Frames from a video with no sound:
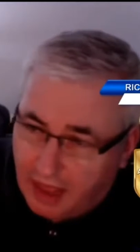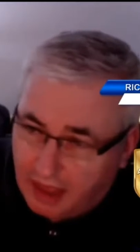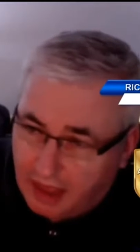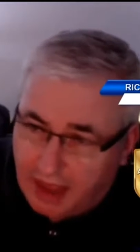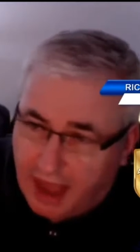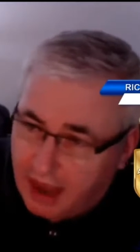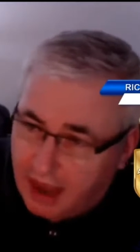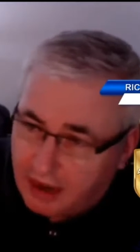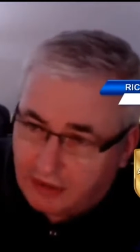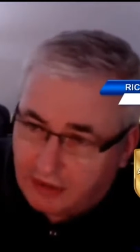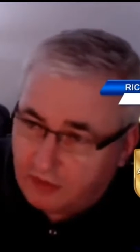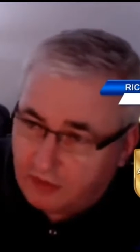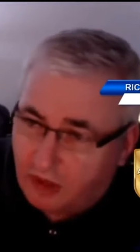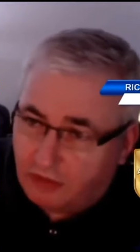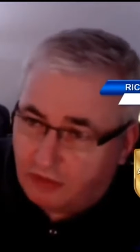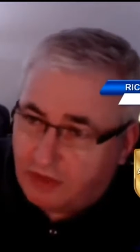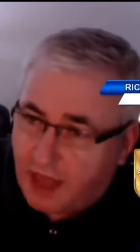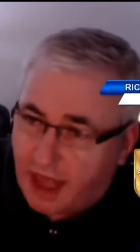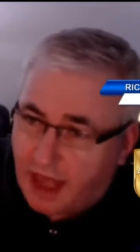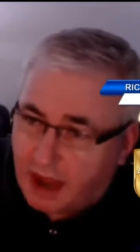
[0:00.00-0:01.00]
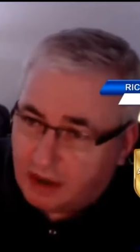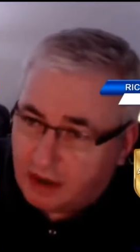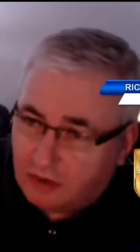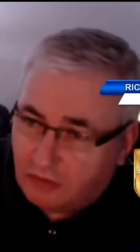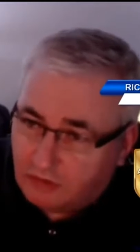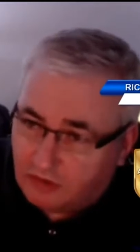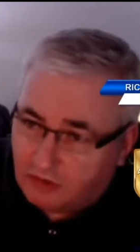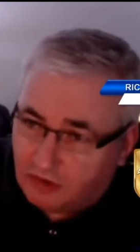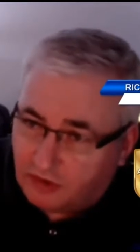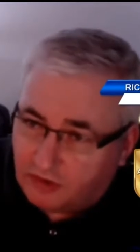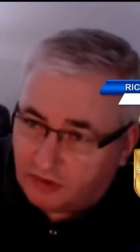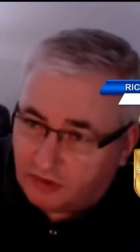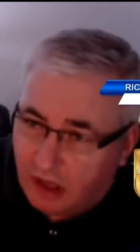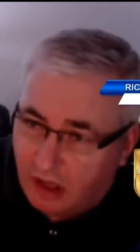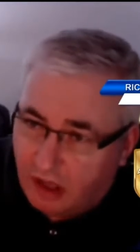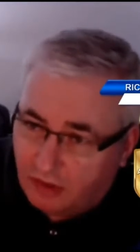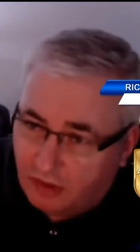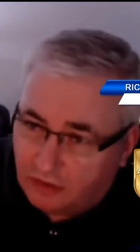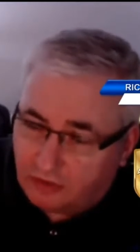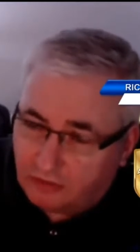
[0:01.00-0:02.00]
Again, it's not that. You're just
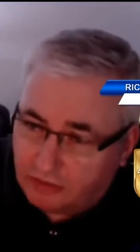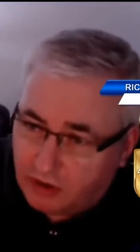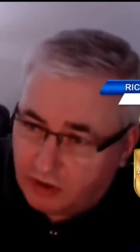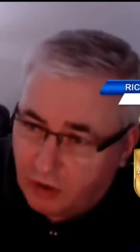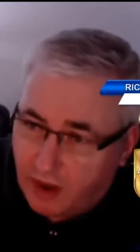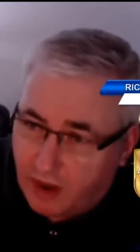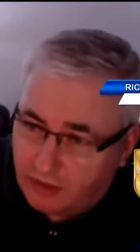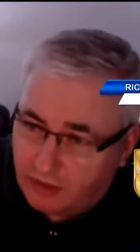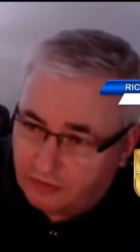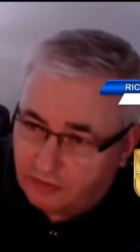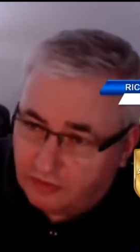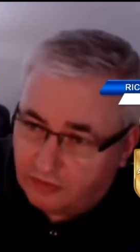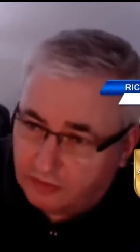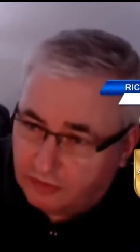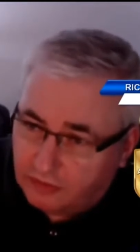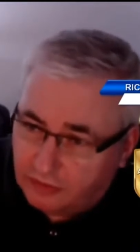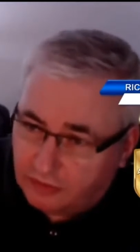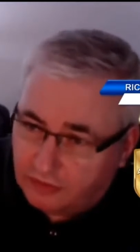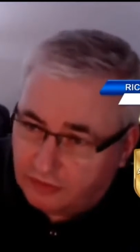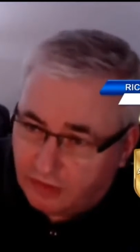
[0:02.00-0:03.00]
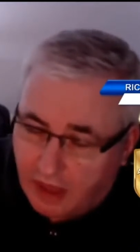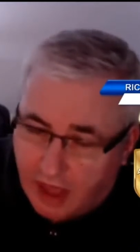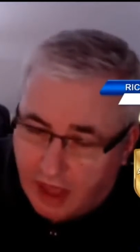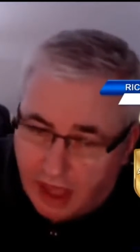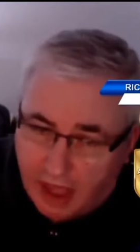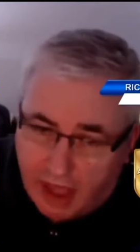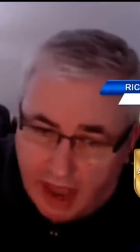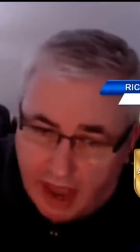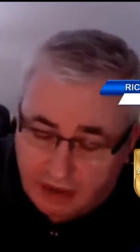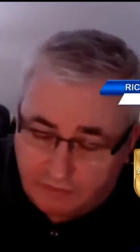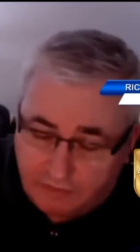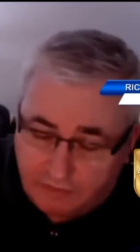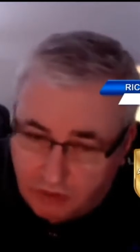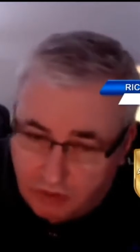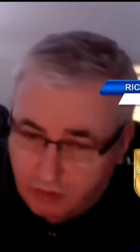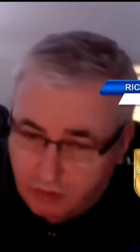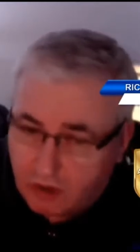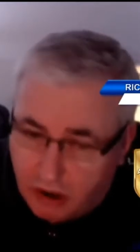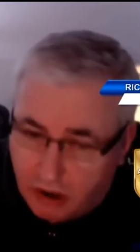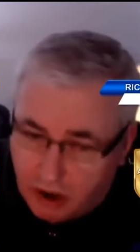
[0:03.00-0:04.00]
answering questions. And
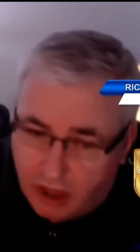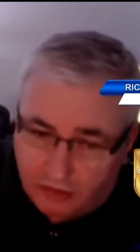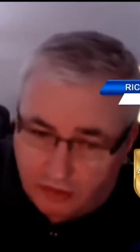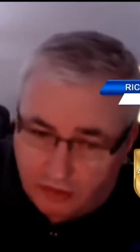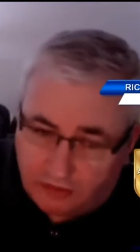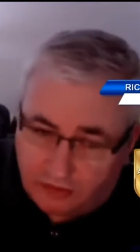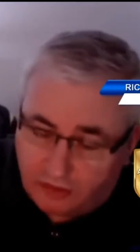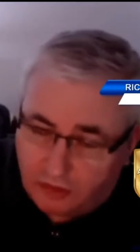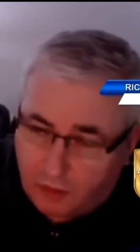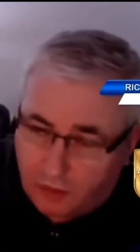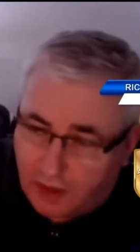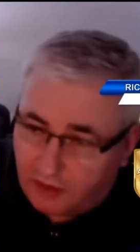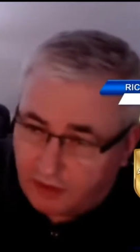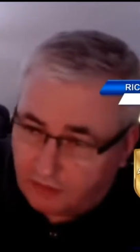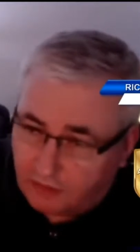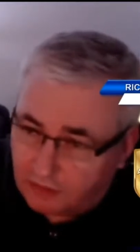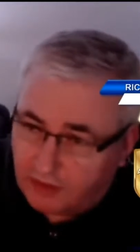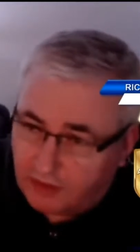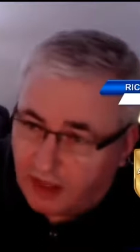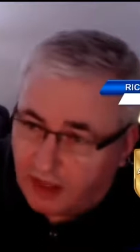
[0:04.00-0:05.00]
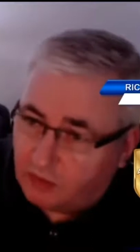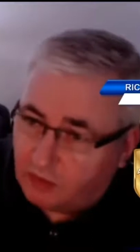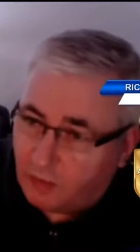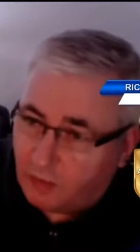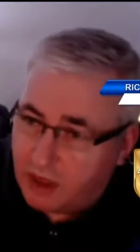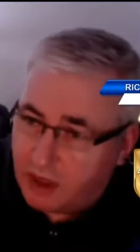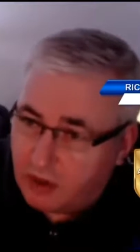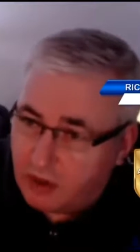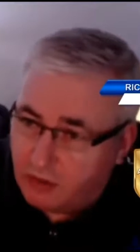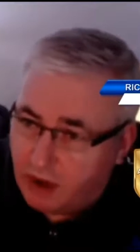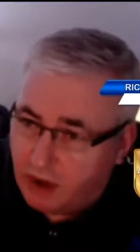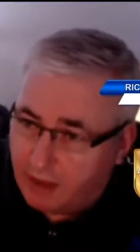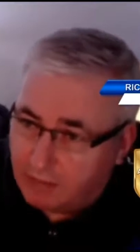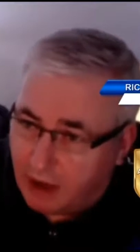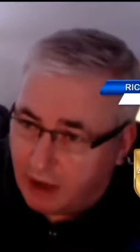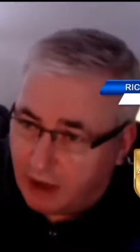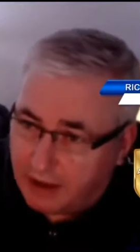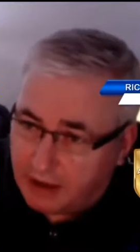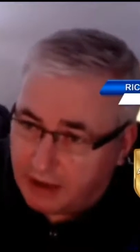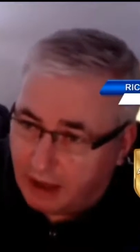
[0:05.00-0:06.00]
if you can't answer the questions, that's where your
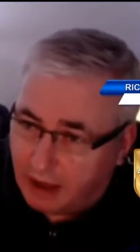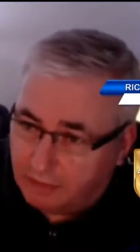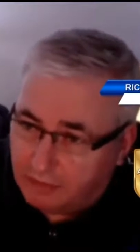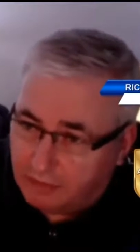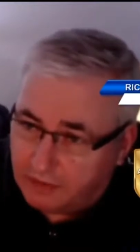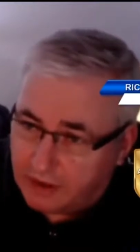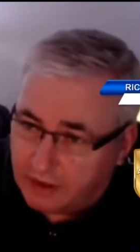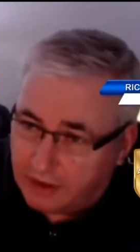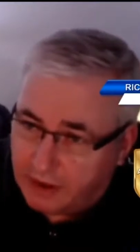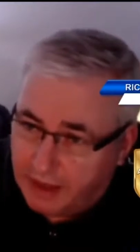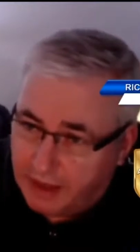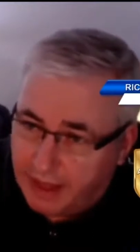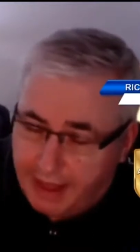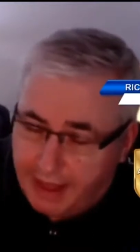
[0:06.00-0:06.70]
upline comes in.